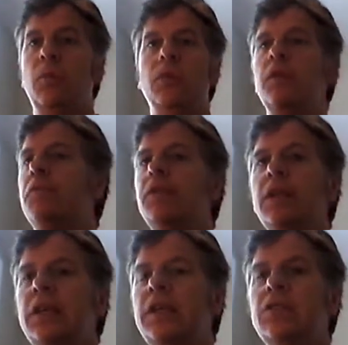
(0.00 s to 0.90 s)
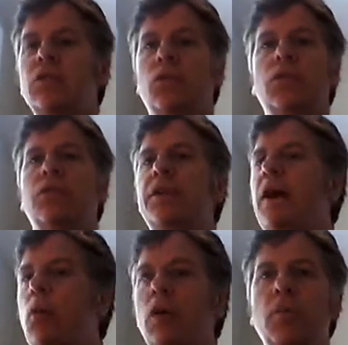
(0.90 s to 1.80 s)
they're affiliates or they're
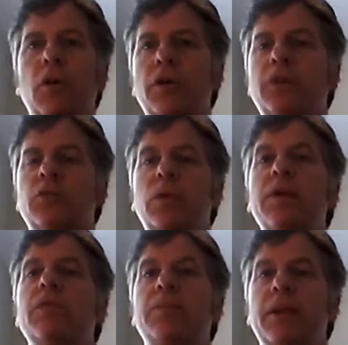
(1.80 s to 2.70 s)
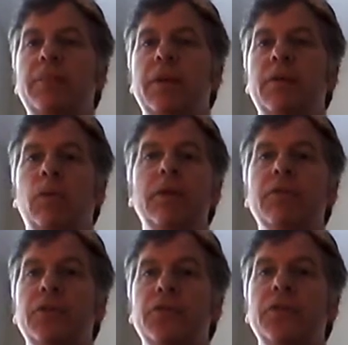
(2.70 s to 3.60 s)
network marketers, whatever it may be,
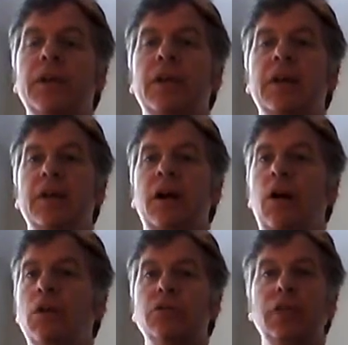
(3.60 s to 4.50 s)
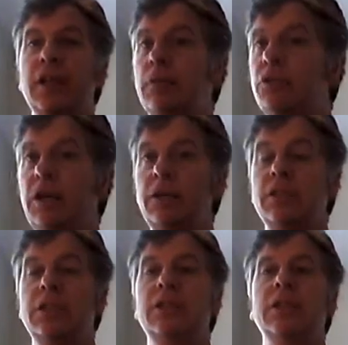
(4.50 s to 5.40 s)
whatever they're doing, or setting up
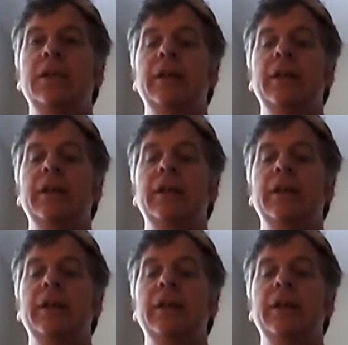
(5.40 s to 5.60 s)
charities.